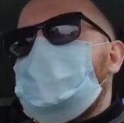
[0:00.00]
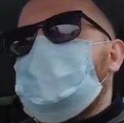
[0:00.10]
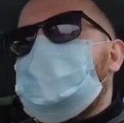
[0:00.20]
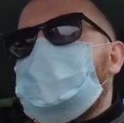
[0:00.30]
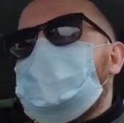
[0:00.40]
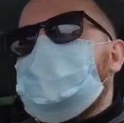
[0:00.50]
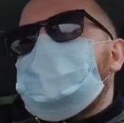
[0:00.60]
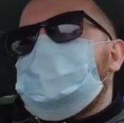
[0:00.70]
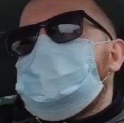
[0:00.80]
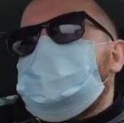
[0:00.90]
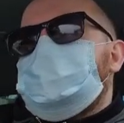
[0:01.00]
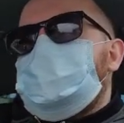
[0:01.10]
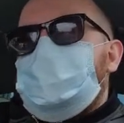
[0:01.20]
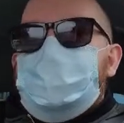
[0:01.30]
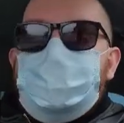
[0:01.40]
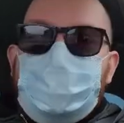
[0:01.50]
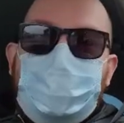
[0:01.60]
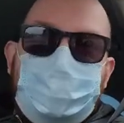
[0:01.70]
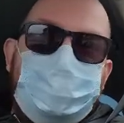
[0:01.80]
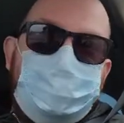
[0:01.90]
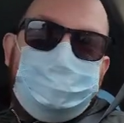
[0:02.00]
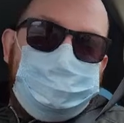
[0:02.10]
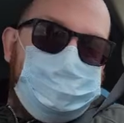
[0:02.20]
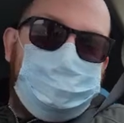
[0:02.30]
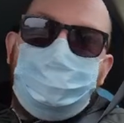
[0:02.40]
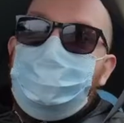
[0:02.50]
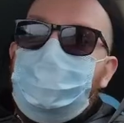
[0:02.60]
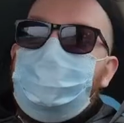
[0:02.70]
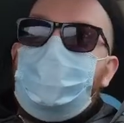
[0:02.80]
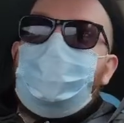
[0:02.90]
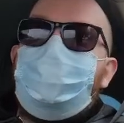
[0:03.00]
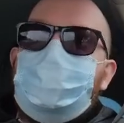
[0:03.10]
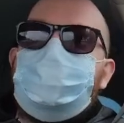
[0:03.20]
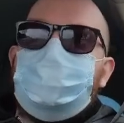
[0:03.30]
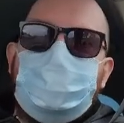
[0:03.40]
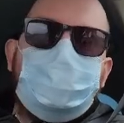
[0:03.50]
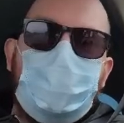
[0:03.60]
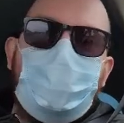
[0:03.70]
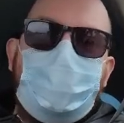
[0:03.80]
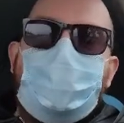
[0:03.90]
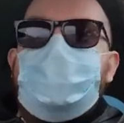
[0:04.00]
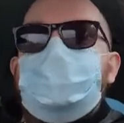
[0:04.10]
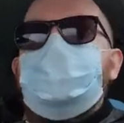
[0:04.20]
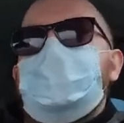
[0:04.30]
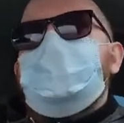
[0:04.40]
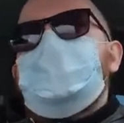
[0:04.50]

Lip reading: is gonna be beneficial going ahead.